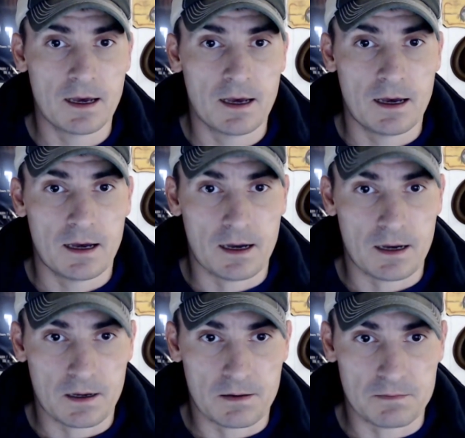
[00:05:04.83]

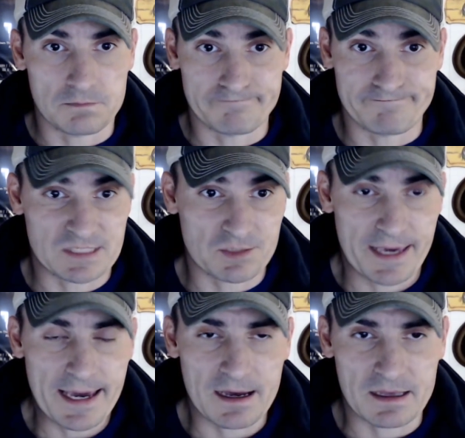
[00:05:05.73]
So
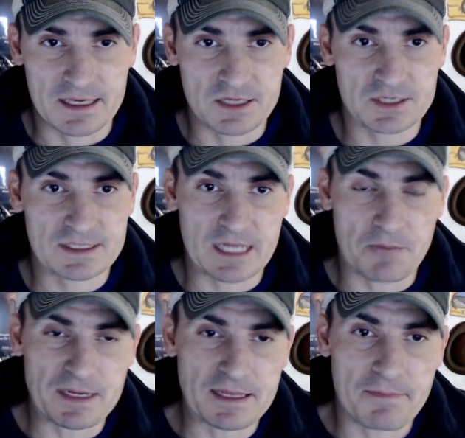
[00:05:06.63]
yeah, he just stepped
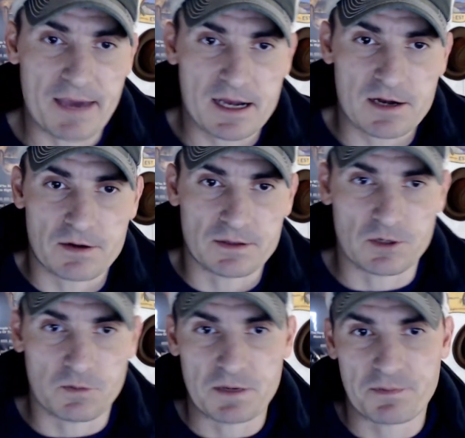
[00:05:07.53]
in the background a little
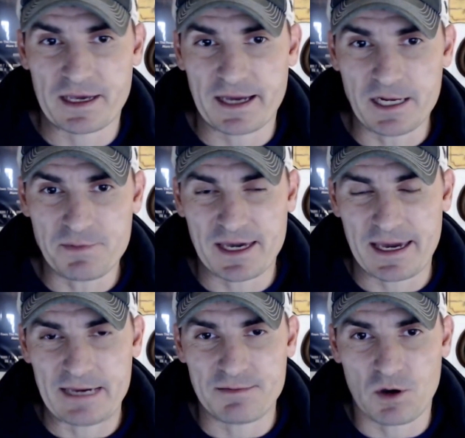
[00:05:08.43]
bit, but he kind of
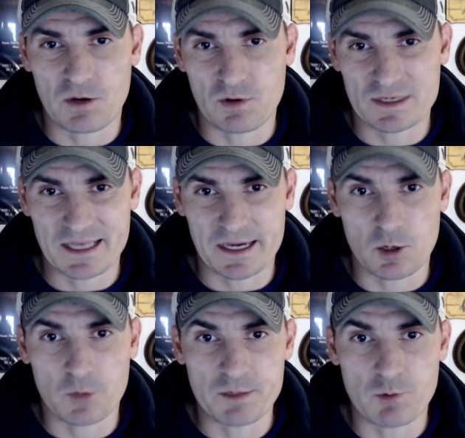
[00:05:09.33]
became almost like an
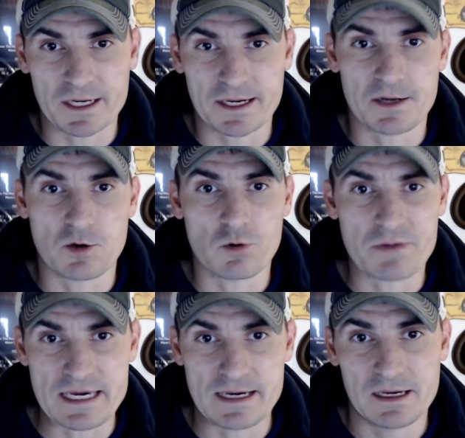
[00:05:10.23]
Obi-Wan
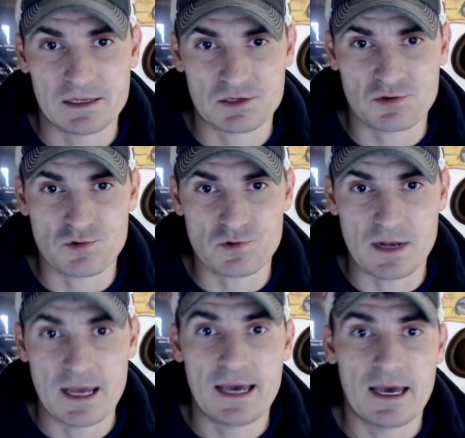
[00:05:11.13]
Kenobi to
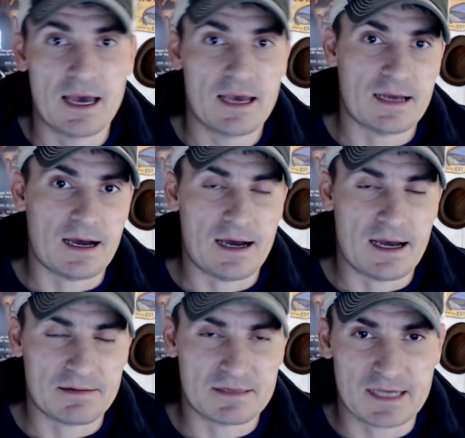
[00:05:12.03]

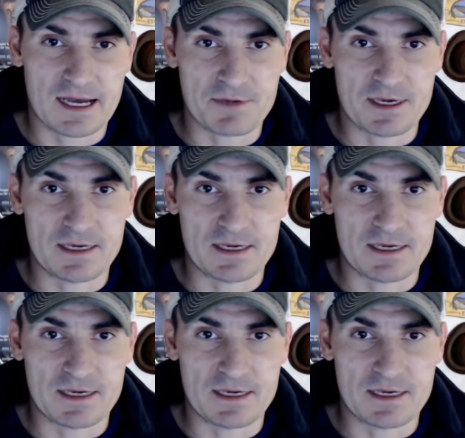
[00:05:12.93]
Tommy.